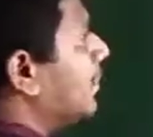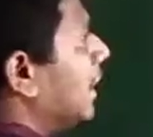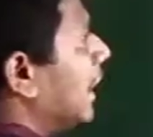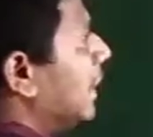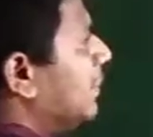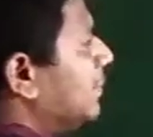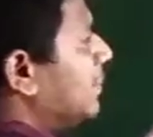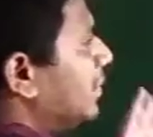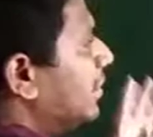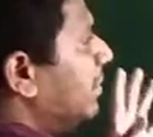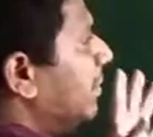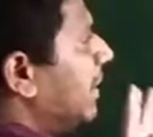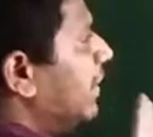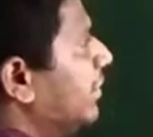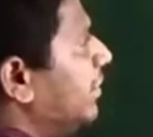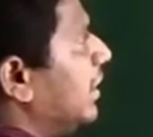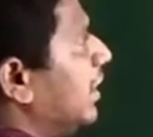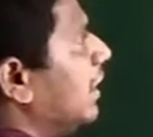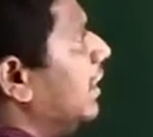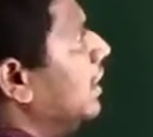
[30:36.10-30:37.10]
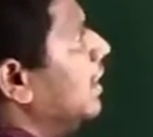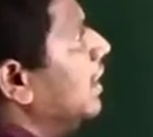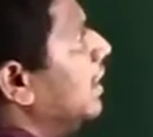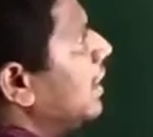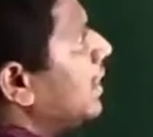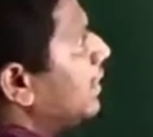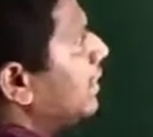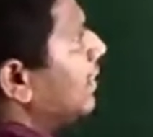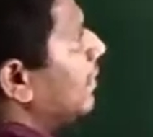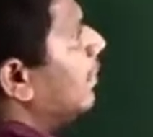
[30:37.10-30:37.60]
I am just
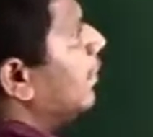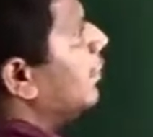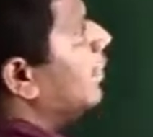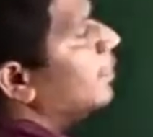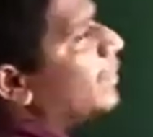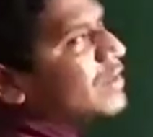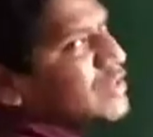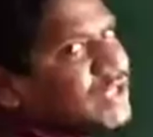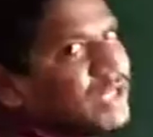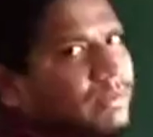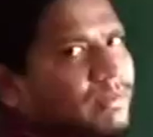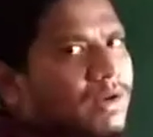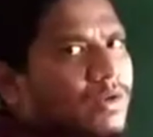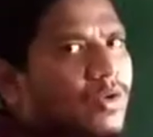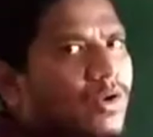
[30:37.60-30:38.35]
mentioning some of the measurable